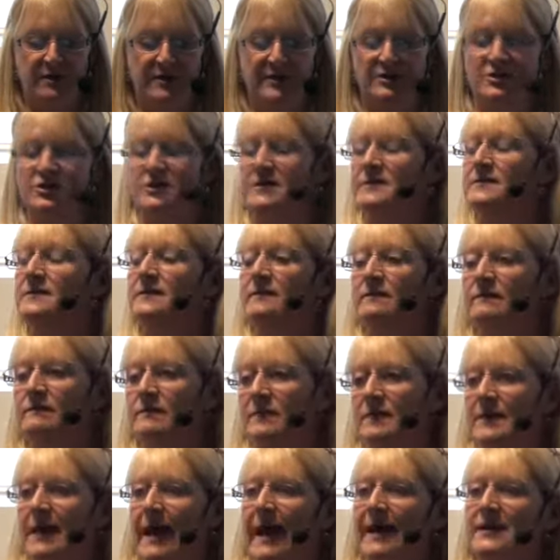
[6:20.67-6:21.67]
they just
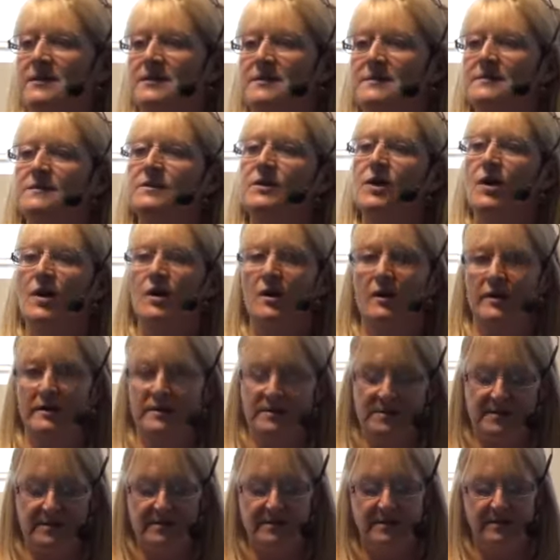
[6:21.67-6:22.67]
act as
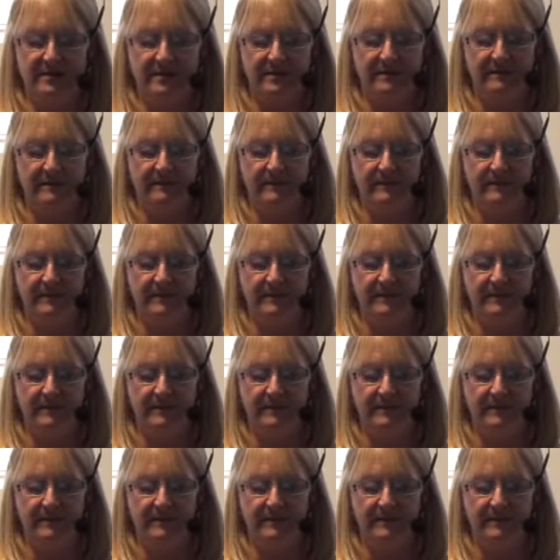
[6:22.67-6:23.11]
guides to them.